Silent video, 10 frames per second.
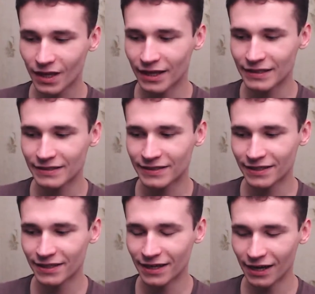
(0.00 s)
And
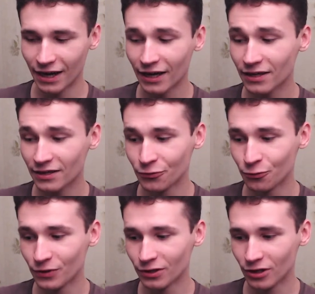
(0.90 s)
uh, I
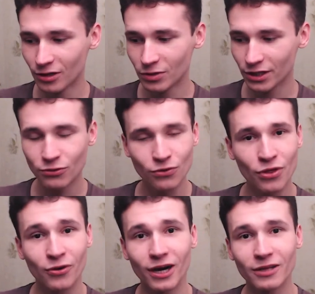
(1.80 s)
will communicate with
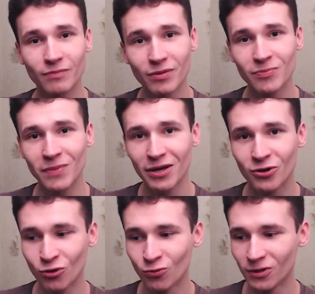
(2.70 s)
her and maybe my
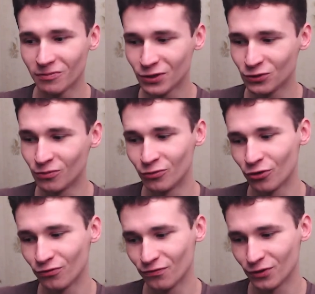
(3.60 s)
goal will be to
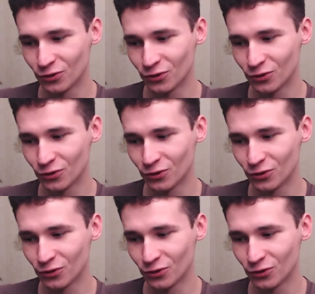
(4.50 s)
move,